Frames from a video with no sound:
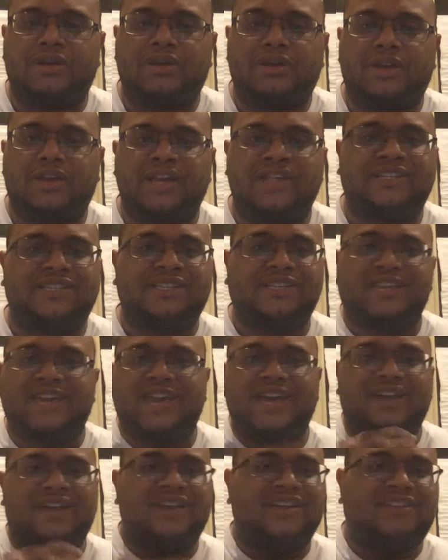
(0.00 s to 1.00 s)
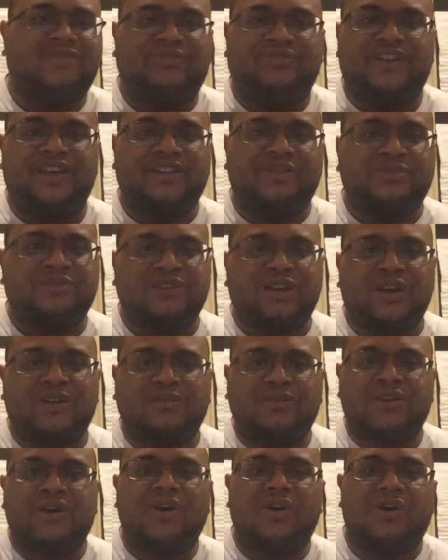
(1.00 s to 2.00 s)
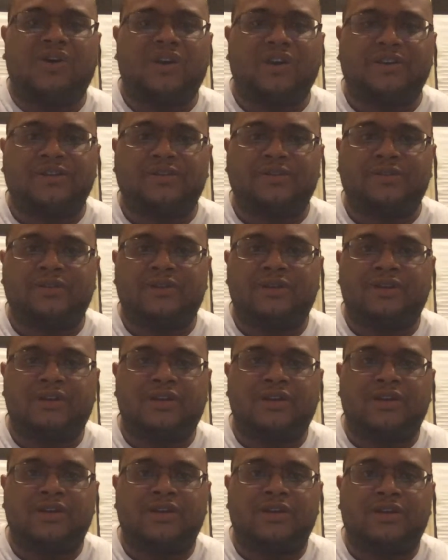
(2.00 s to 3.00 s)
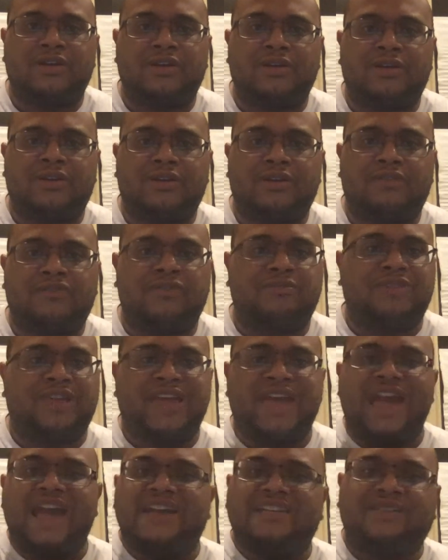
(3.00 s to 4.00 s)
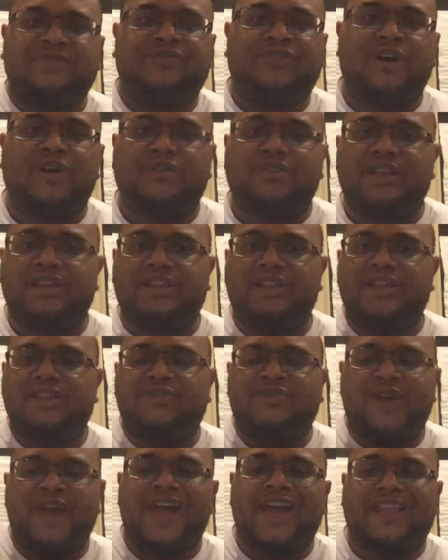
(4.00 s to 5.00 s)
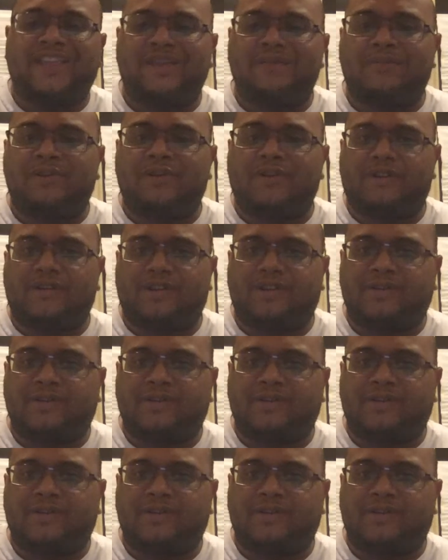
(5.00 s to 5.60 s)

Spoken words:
His skin, his flesh was all torn from the asphalt that they dragged him on